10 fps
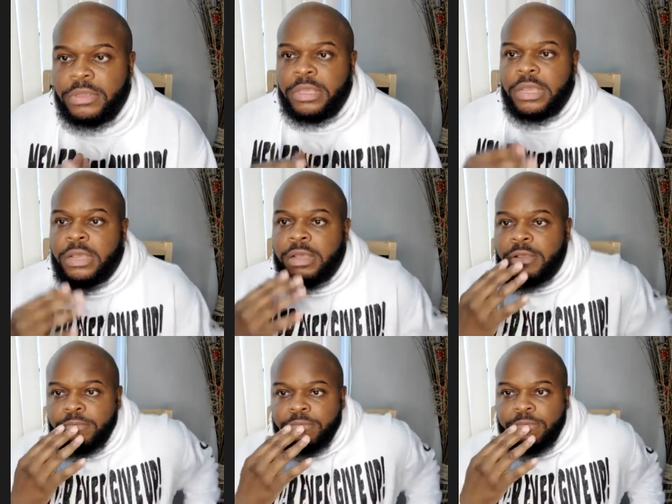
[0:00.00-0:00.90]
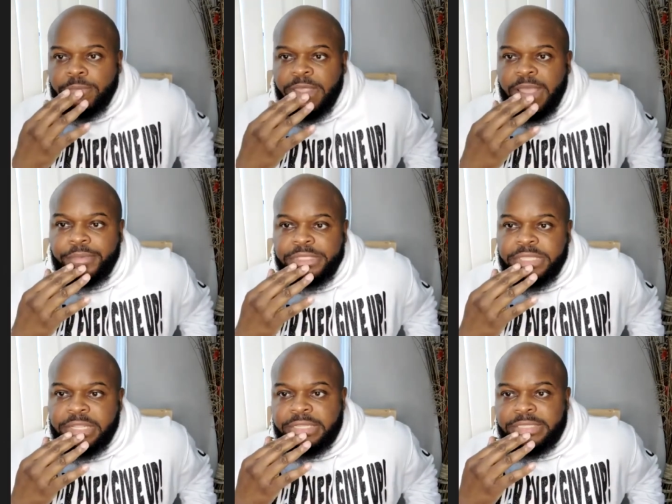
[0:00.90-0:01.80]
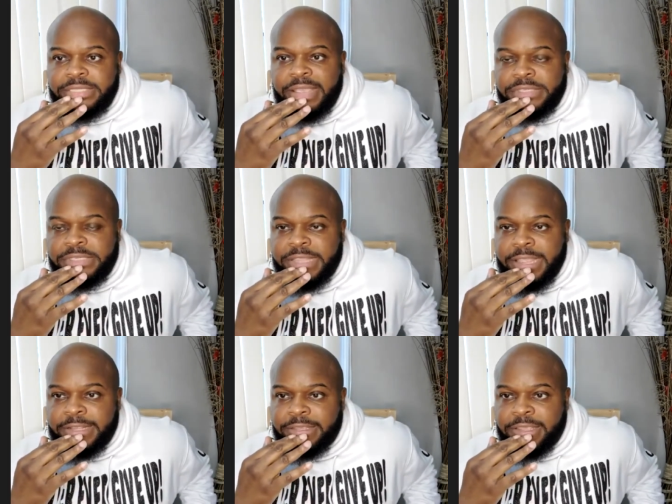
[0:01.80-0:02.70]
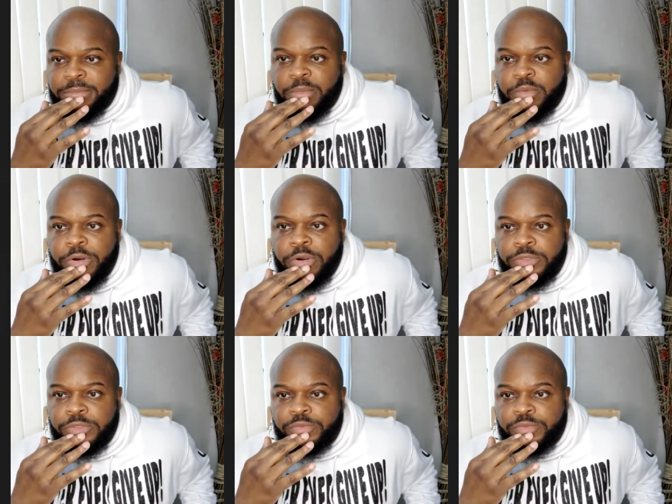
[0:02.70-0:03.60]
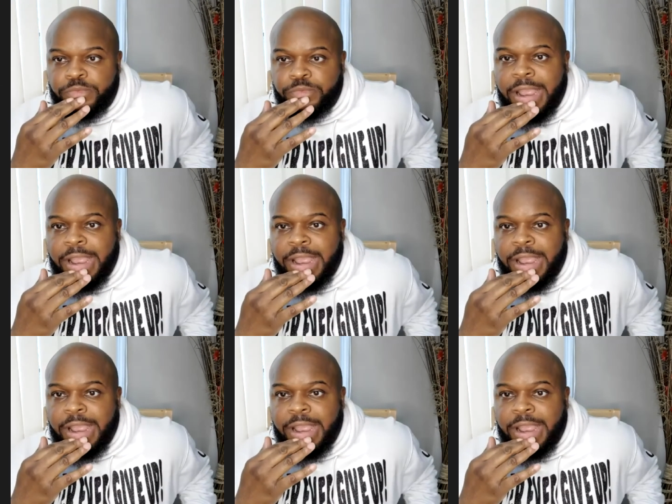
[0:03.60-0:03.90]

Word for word: Um, I was literally devastated and my world was rocked.